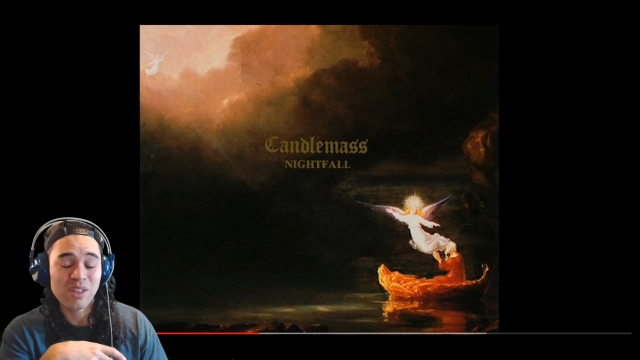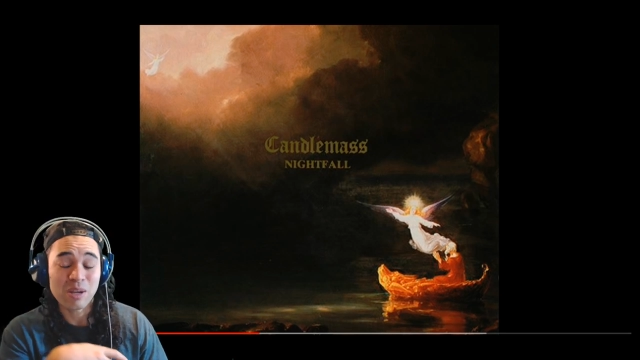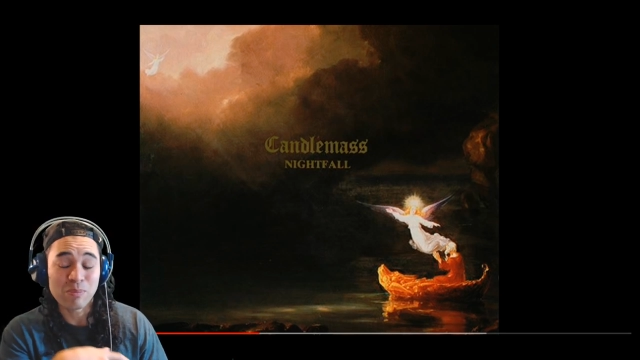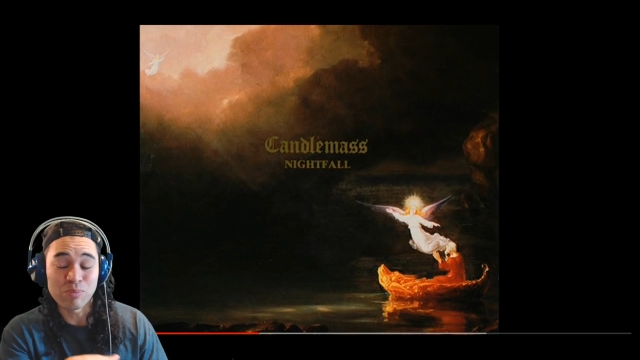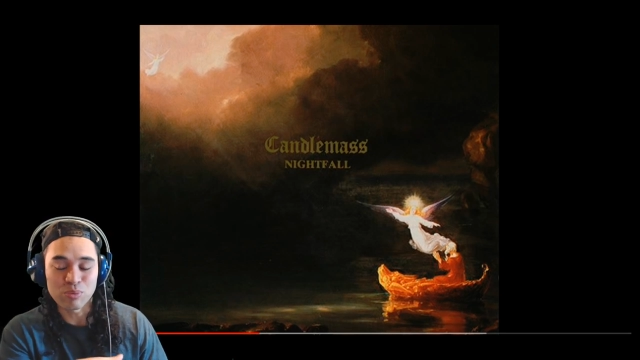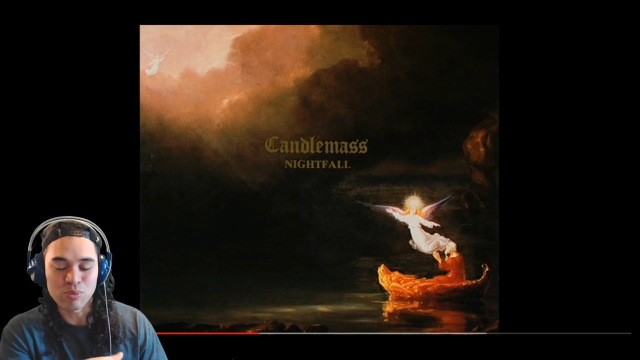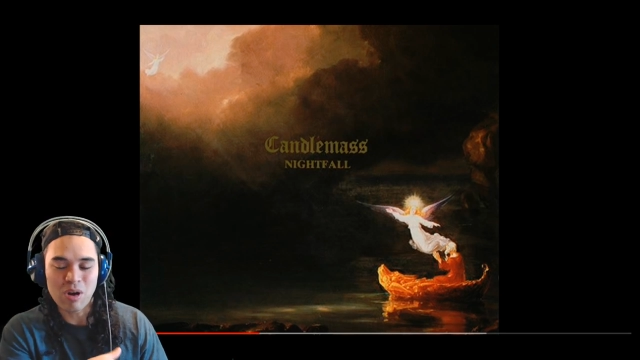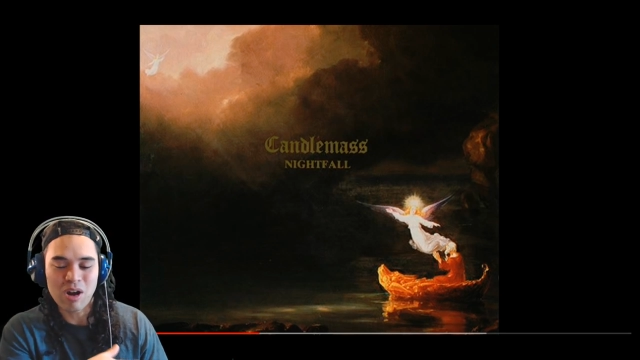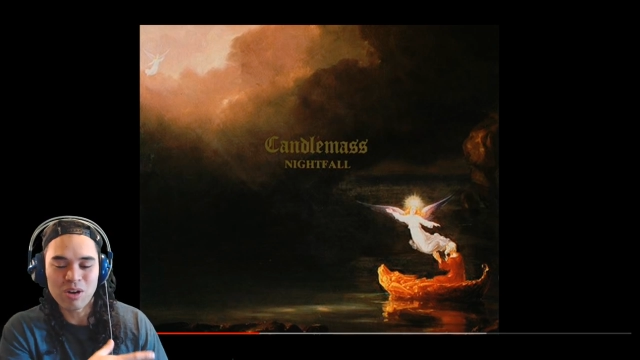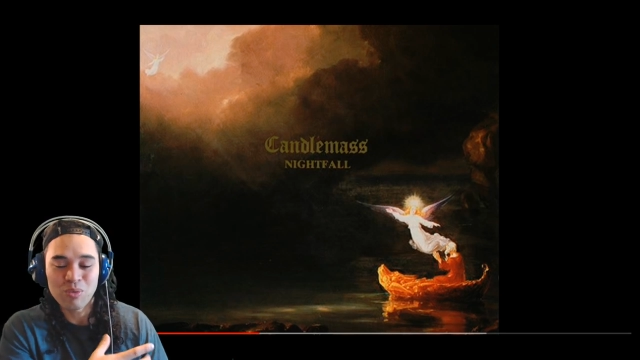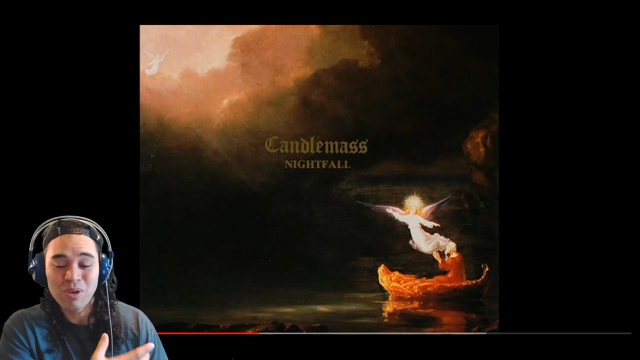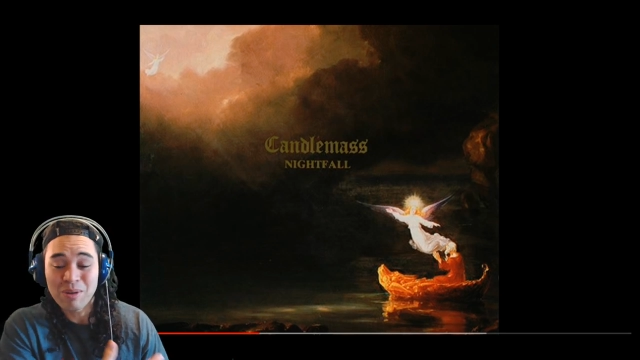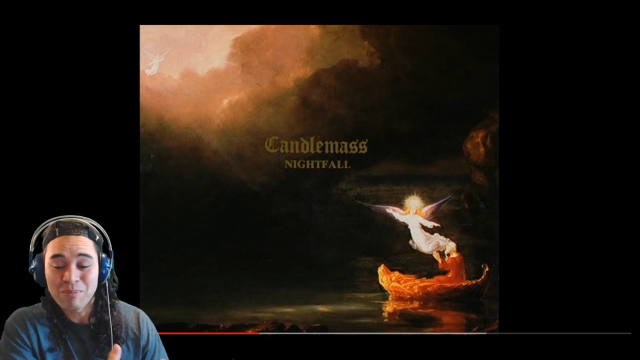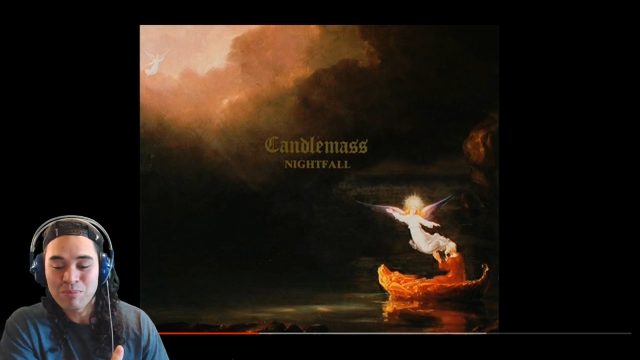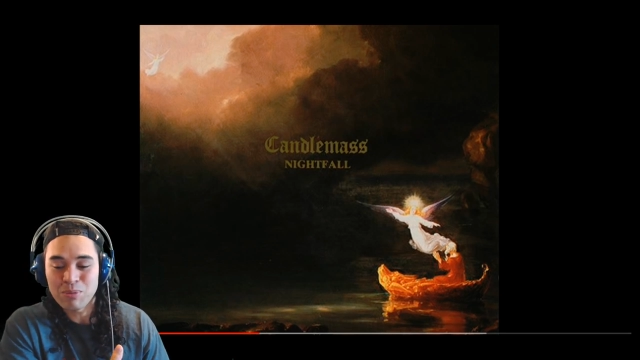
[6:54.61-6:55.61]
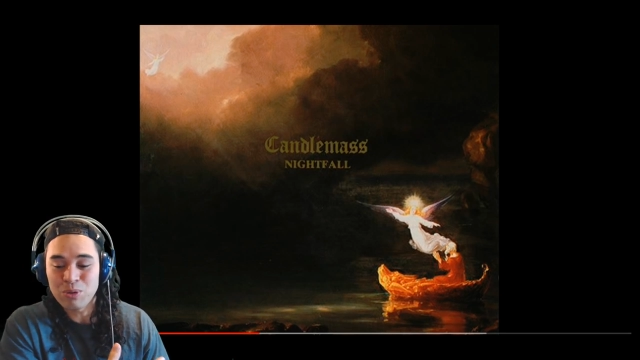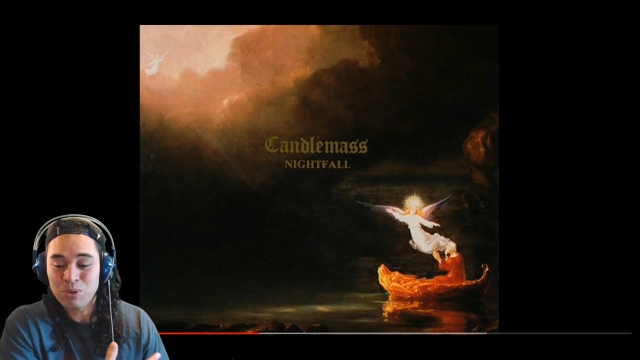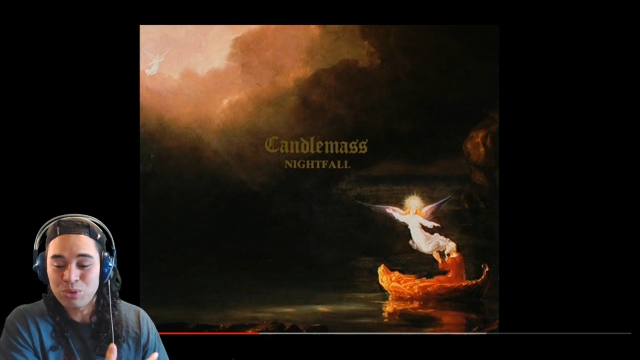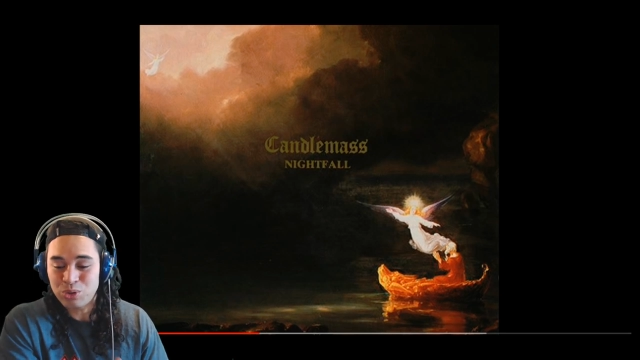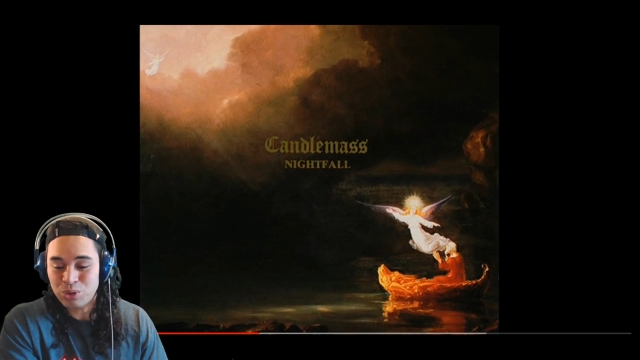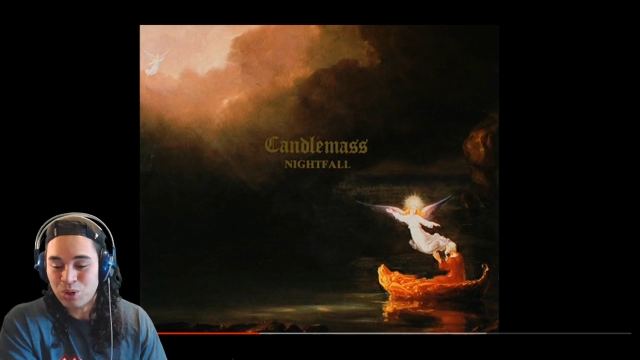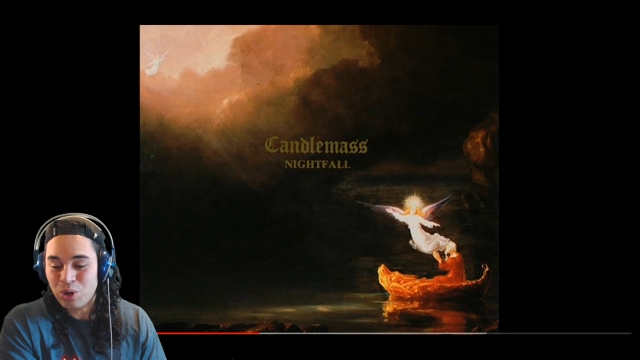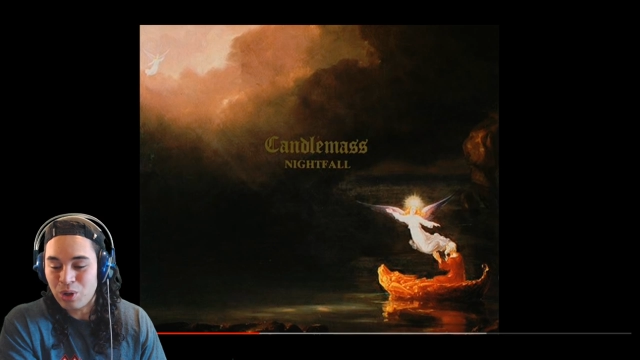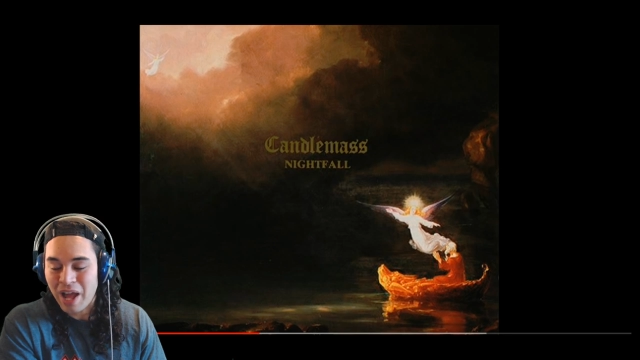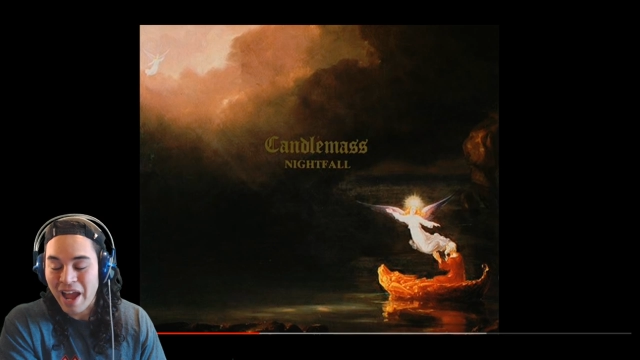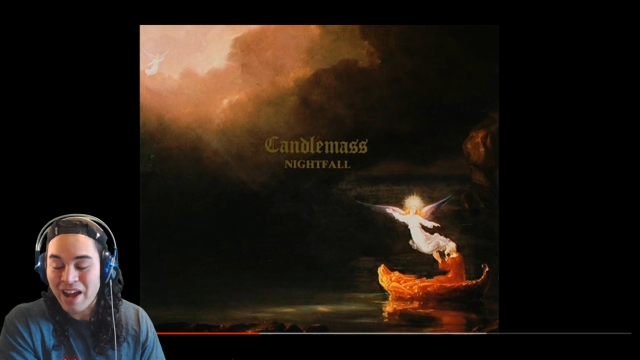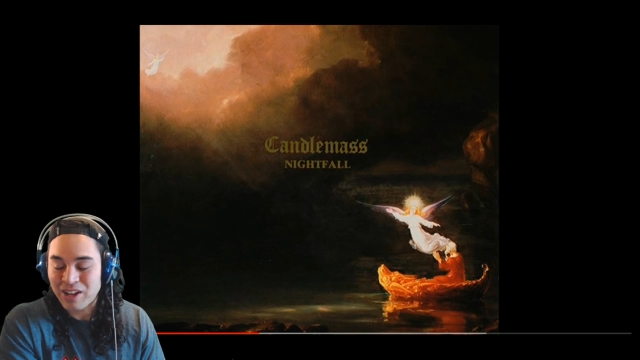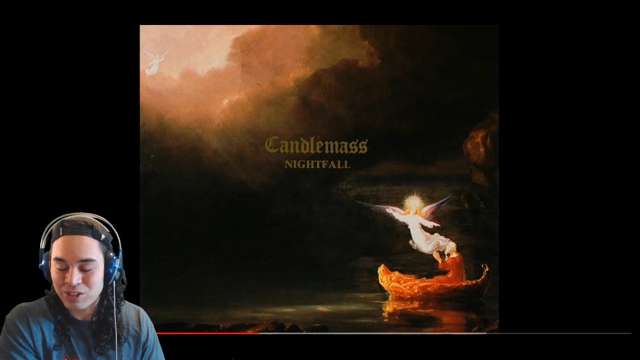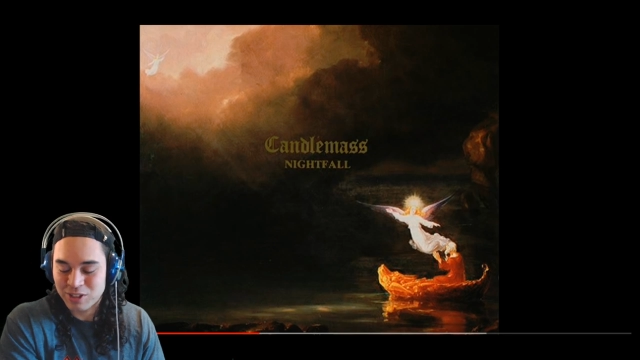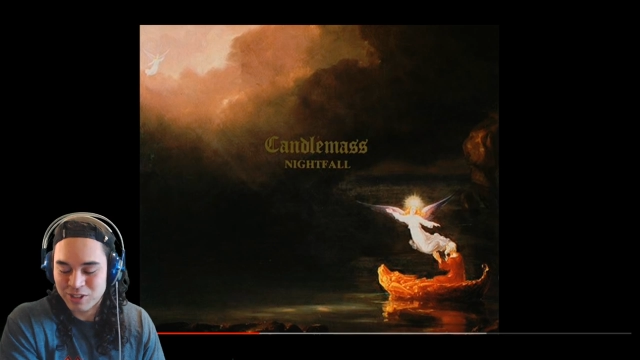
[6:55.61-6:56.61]
like Broadway
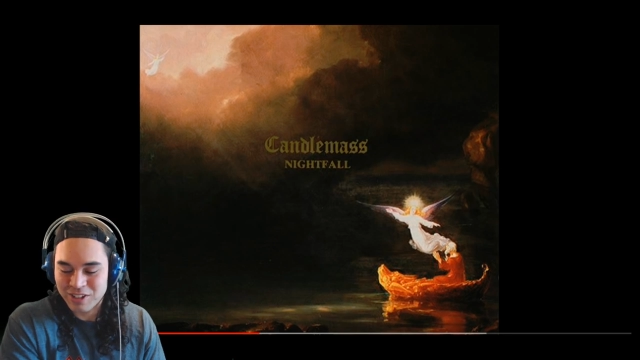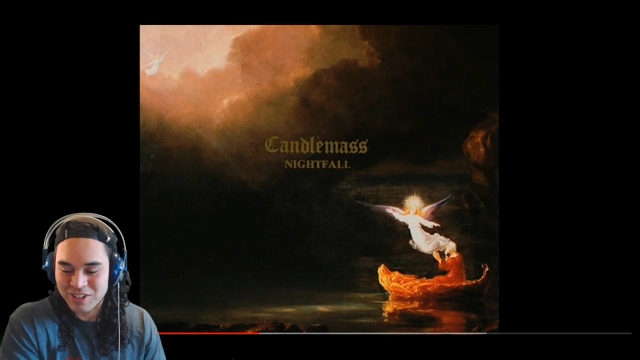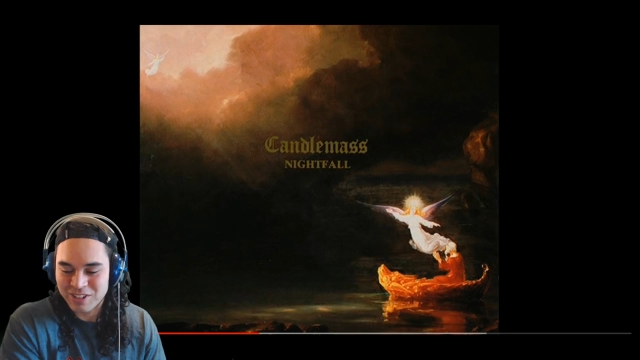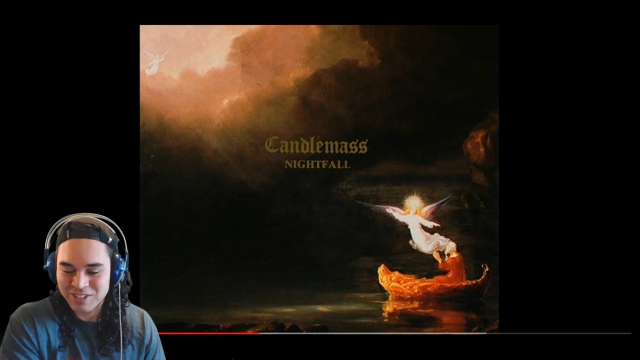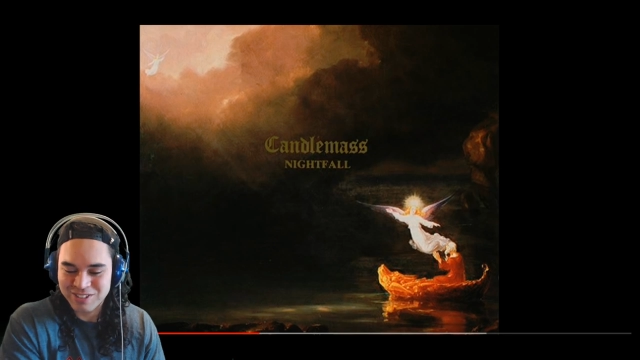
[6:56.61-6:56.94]
musical-esque